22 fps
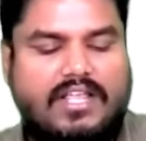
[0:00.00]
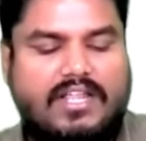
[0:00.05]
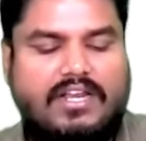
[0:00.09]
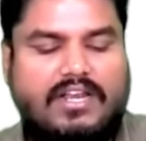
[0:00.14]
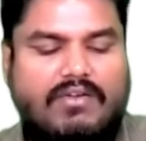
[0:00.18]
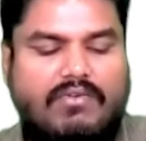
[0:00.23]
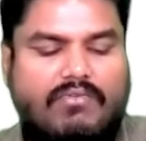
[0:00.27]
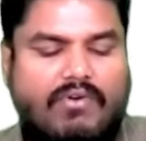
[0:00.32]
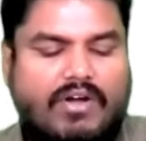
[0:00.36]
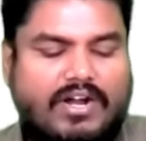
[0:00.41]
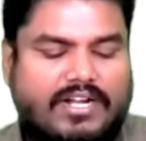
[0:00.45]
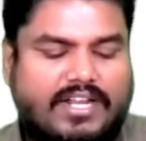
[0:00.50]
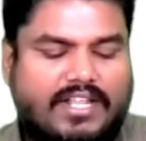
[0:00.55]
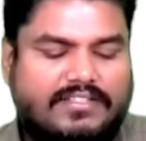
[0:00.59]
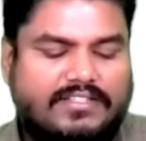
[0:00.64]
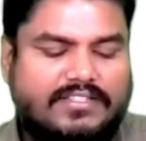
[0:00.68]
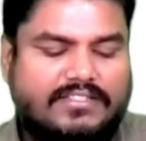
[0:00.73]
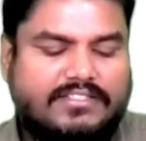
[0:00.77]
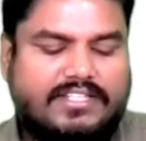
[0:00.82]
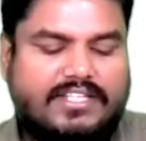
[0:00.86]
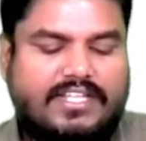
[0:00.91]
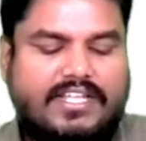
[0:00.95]
now what is
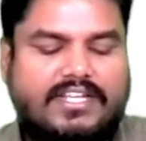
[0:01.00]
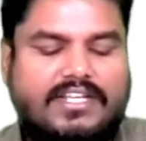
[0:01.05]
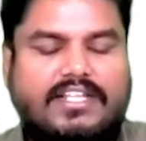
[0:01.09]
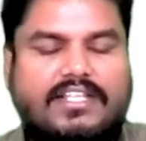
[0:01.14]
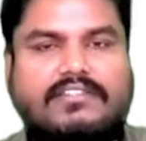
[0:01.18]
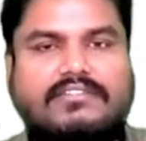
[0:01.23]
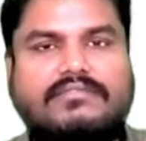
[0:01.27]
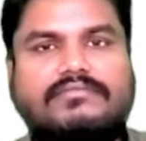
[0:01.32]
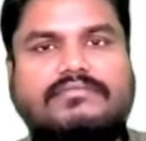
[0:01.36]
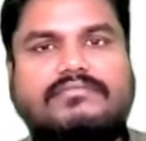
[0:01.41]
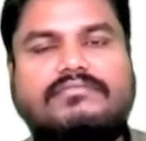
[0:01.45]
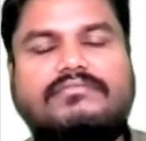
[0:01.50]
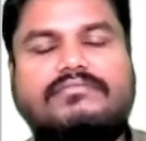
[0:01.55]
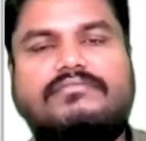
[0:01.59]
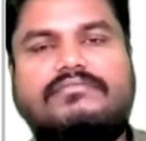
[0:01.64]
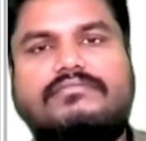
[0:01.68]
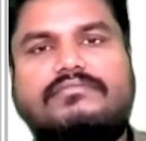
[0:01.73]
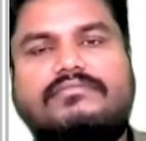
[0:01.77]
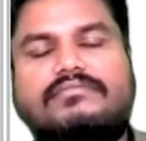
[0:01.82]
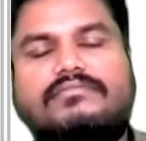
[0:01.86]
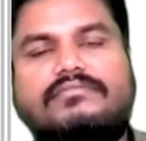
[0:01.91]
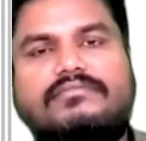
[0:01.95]
this dna
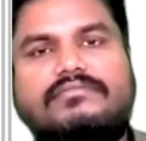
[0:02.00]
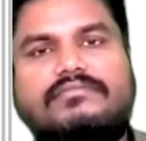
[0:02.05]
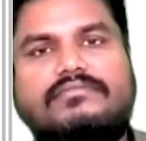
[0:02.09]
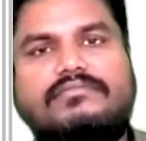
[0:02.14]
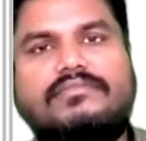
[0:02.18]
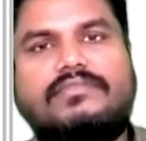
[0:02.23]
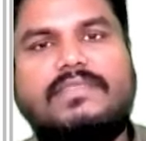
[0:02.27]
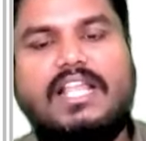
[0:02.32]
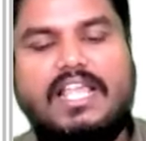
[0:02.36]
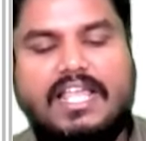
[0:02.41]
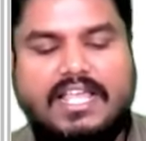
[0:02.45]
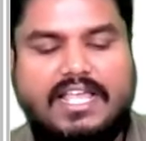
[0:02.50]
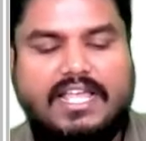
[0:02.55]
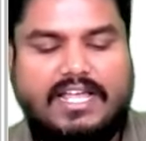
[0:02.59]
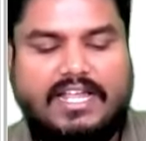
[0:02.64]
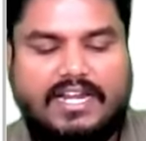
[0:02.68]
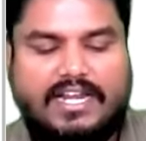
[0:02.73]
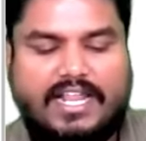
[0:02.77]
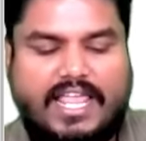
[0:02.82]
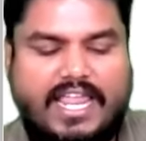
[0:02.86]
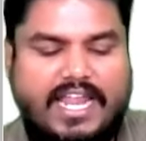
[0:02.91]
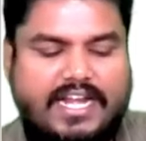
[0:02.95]

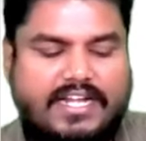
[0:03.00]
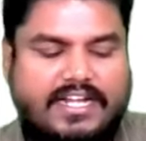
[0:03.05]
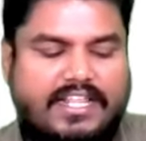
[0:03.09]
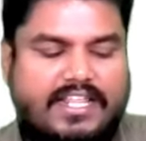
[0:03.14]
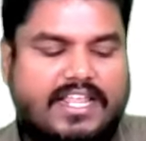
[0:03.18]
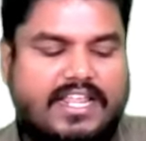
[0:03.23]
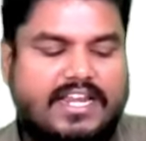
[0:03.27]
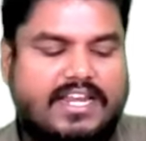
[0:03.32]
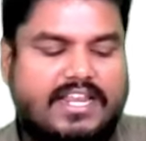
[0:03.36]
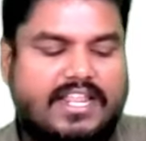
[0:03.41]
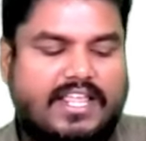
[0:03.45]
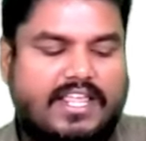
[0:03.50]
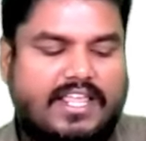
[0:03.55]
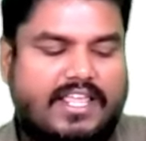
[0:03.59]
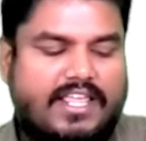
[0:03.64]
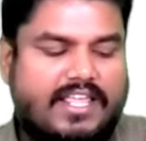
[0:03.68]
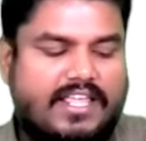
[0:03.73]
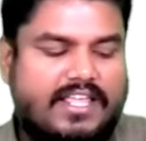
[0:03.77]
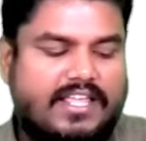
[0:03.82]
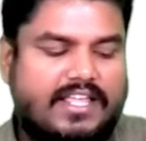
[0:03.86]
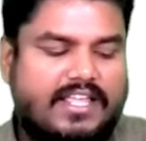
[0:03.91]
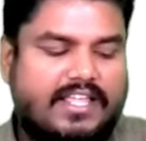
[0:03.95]
like
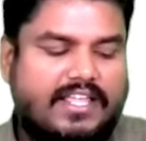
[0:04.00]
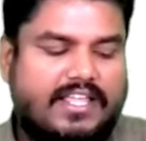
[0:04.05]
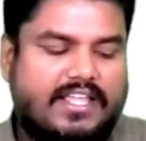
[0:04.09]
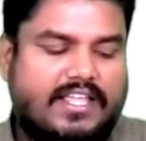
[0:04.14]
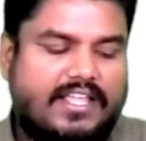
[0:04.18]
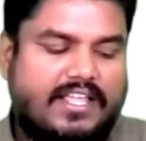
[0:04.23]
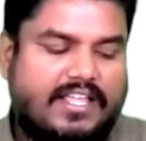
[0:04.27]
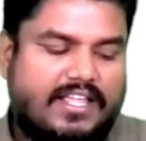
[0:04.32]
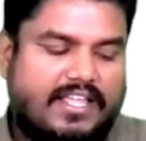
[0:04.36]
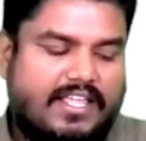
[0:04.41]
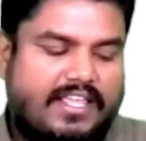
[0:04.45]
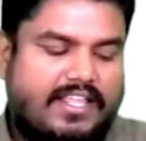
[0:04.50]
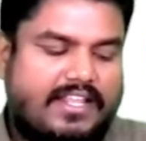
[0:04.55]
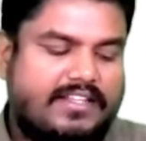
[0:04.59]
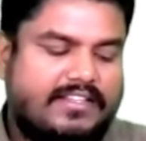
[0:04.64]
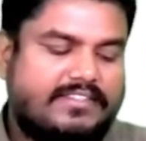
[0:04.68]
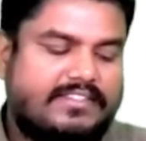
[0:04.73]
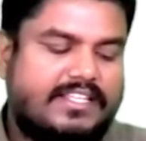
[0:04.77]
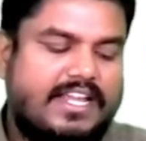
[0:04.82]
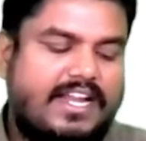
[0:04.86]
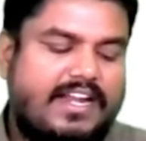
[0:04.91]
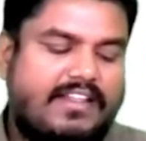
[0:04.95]
dna
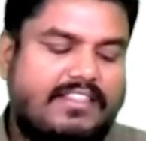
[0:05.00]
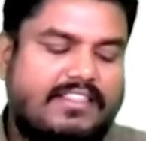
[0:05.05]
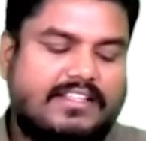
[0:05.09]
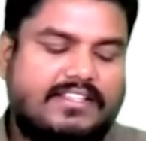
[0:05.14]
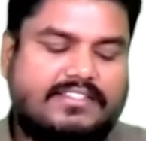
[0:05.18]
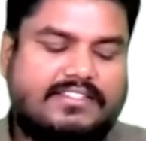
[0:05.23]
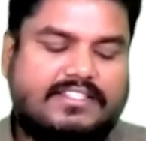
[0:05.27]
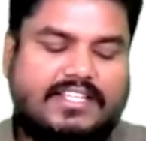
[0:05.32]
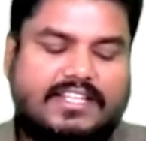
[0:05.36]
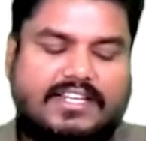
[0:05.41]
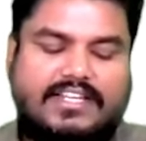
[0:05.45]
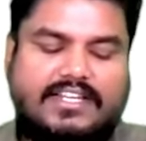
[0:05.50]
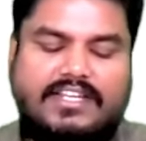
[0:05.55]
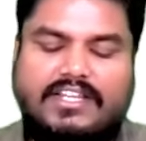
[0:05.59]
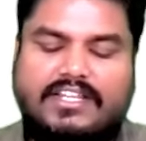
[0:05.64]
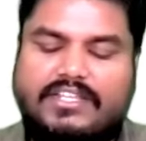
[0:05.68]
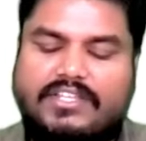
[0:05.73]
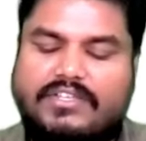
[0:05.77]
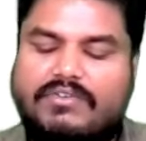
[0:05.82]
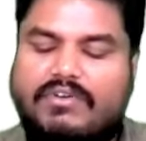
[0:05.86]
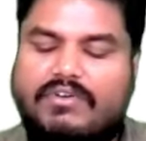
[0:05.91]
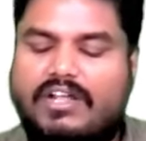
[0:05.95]
inside the cell
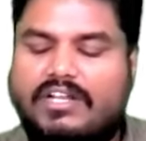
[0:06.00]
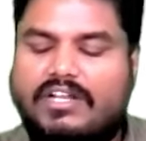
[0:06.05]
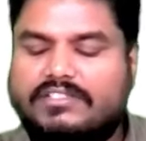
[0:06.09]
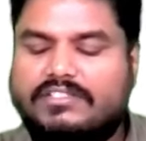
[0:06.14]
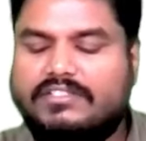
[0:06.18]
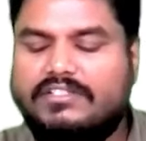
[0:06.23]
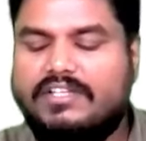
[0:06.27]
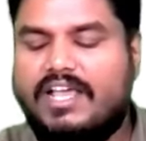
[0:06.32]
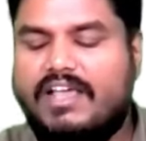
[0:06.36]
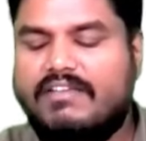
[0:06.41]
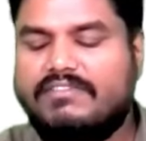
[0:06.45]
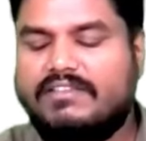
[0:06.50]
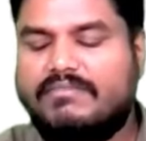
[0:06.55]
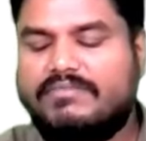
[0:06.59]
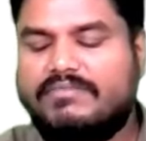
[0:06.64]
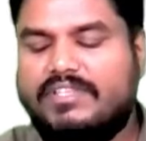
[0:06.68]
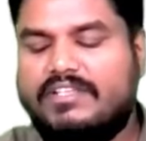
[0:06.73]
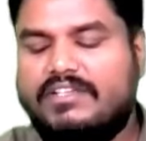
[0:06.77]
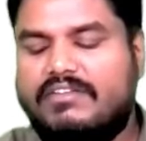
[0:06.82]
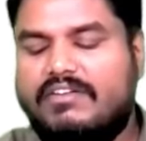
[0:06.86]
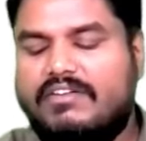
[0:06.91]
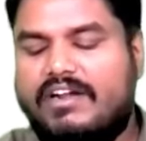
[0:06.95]
you also have
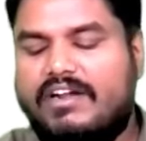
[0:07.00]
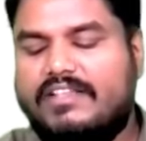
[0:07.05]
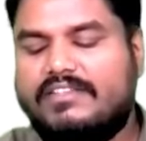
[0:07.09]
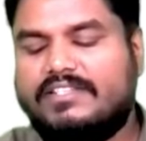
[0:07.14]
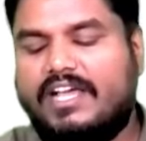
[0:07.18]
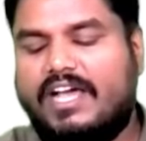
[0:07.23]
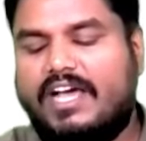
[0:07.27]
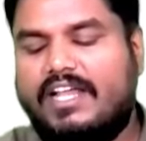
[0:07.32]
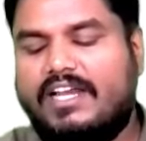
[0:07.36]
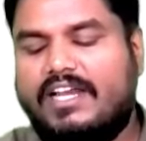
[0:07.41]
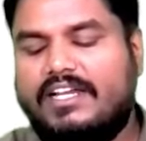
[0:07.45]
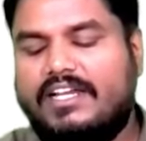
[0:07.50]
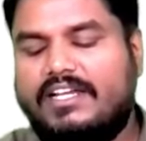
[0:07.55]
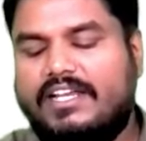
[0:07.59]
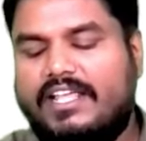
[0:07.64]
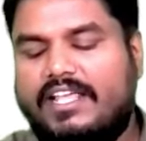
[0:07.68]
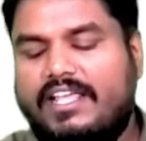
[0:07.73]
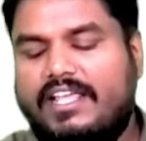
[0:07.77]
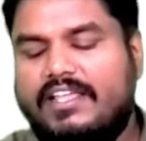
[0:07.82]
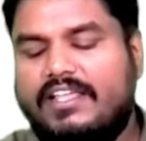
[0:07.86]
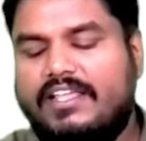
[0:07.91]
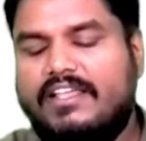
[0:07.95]
something called as
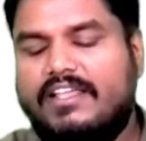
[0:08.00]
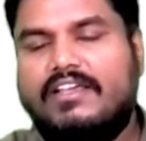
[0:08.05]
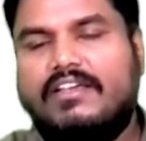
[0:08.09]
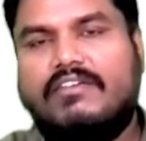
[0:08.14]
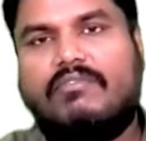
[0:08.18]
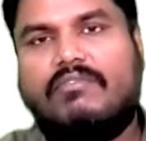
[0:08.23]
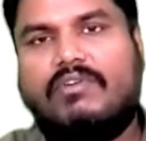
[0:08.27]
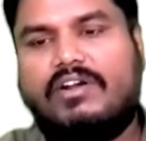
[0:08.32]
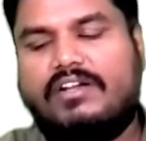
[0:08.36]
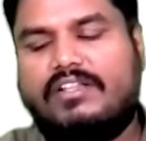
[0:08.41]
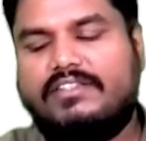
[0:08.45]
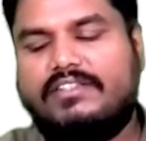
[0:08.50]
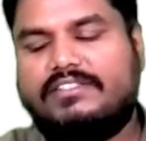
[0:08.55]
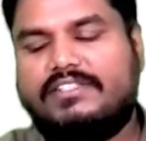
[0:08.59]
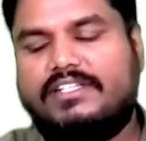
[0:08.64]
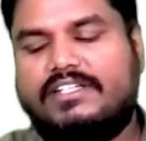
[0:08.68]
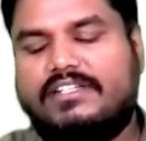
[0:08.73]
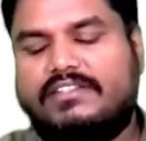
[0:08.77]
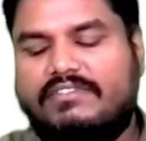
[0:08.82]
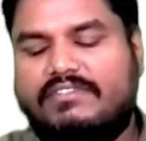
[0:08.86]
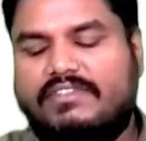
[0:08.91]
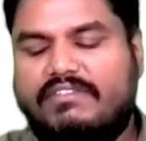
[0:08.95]
rna what is
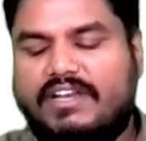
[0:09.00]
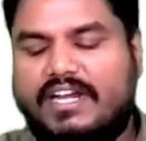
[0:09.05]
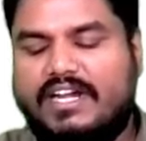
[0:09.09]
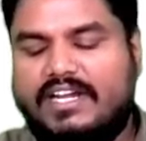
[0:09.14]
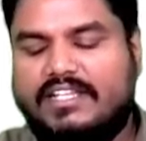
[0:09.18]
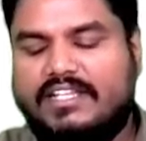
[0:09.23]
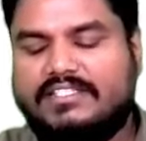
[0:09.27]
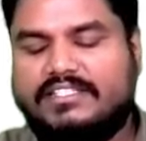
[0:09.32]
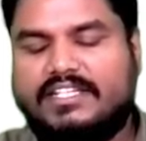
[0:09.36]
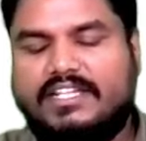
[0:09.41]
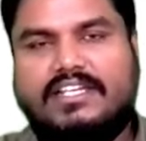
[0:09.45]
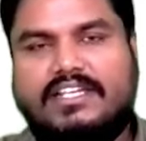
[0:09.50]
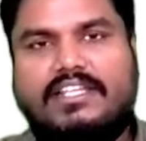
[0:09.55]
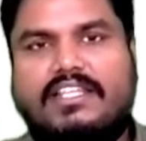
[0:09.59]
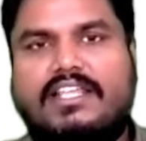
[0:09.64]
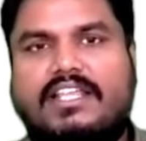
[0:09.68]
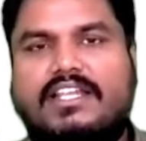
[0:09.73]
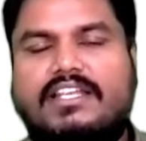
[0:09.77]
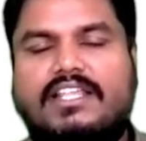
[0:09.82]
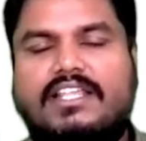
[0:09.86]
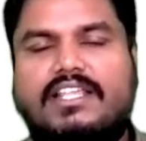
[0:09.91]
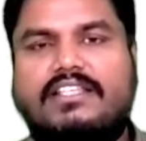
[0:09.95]
that we will understand
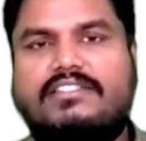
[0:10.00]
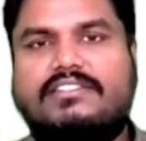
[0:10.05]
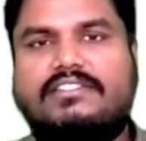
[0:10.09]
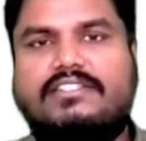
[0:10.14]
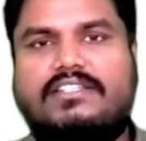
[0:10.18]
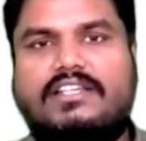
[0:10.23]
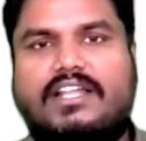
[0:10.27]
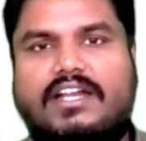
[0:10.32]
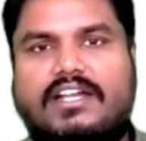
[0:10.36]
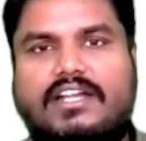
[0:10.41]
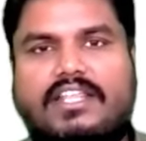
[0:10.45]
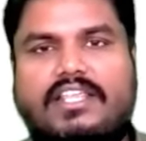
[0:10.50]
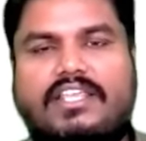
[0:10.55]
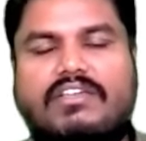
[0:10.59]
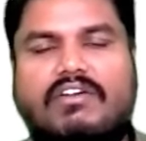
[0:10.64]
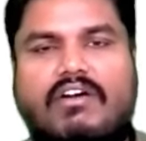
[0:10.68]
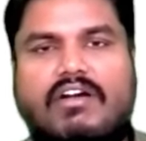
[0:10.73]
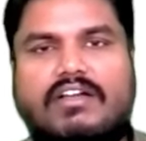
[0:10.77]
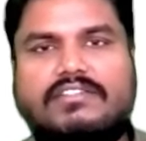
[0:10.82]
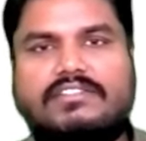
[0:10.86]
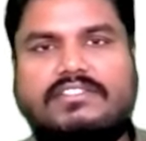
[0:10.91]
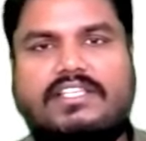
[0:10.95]
dna is
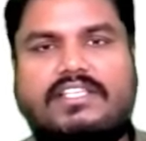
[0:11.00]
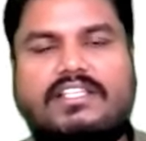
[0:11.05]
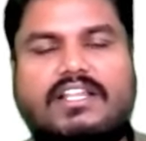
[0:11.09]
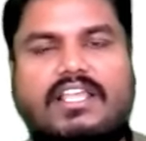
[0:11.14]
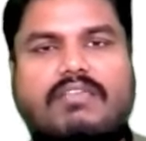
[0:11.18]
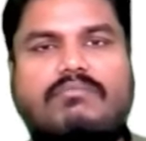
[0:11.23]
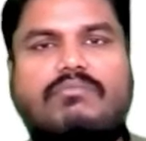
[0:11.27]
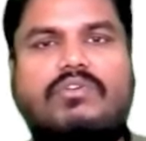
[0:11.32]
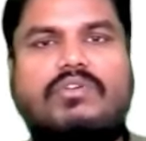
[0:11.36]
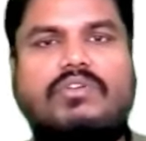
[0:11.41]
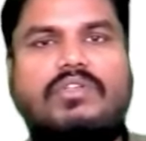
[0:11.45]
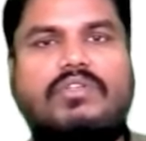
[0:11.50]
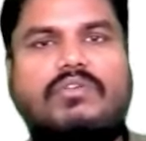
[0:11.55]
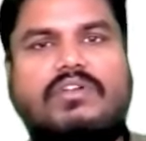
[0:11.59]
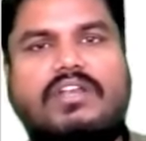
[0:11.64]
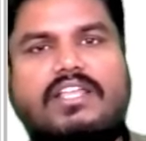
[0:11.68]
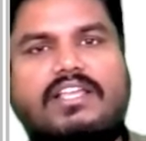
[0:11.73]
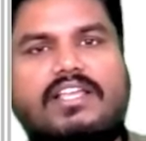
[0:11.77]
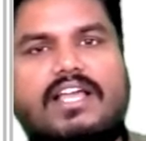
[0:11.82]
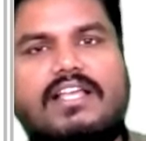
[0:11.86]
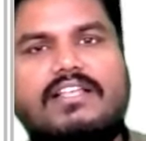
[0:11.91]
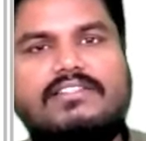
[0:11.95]

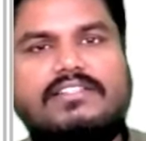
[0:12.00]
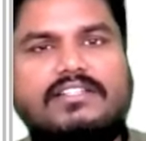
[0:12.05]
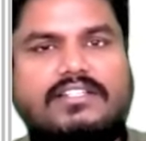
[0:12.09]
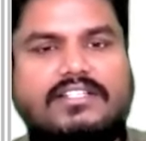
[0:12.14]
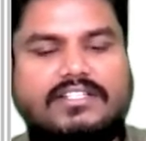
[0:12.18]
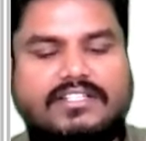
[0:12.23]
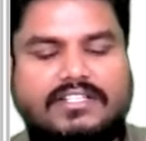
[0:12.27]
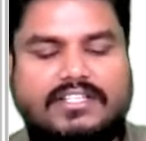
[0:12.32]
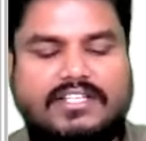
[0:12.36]
deoxyribonucleic acid